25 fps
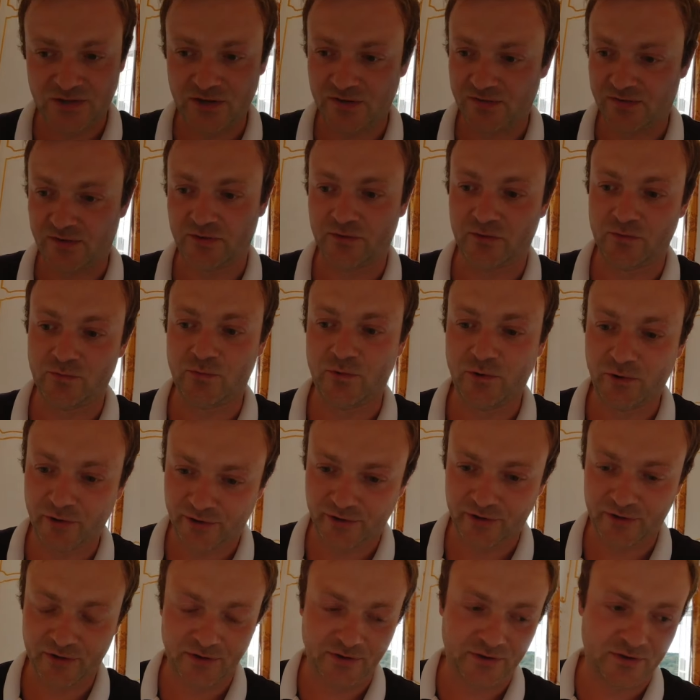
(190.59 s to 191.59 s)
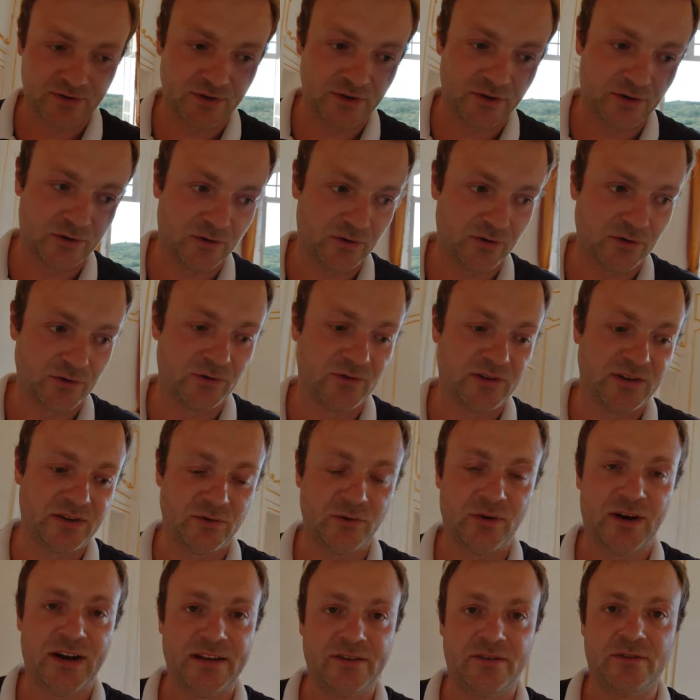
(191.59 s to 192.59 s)
just doesn't work. So you need
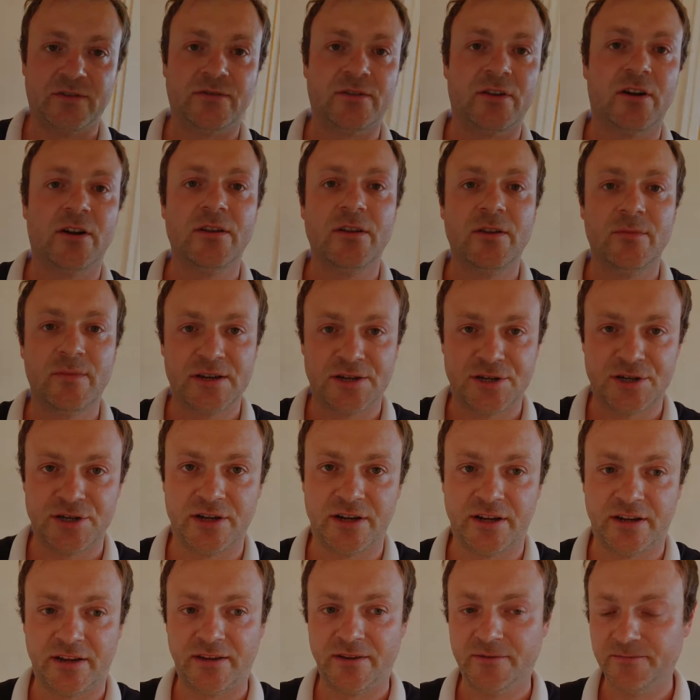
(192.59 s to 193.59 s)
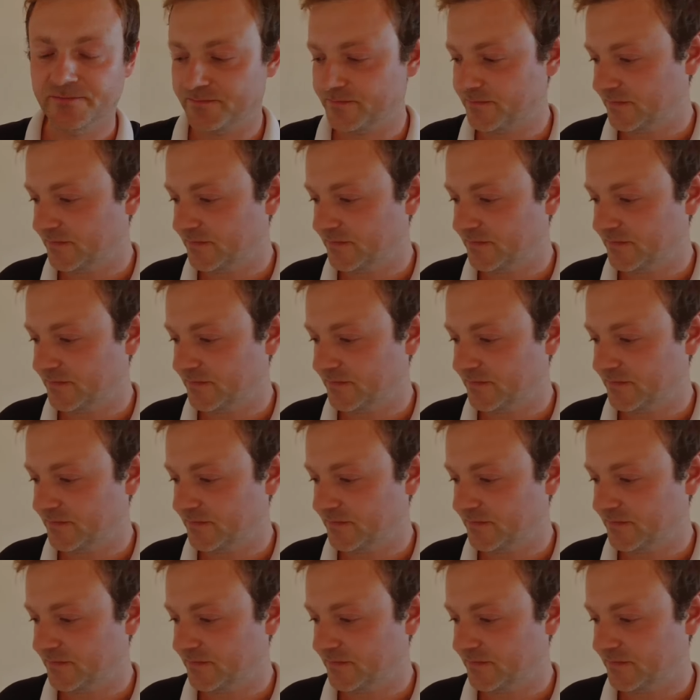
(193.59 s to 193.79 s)
to rent another machine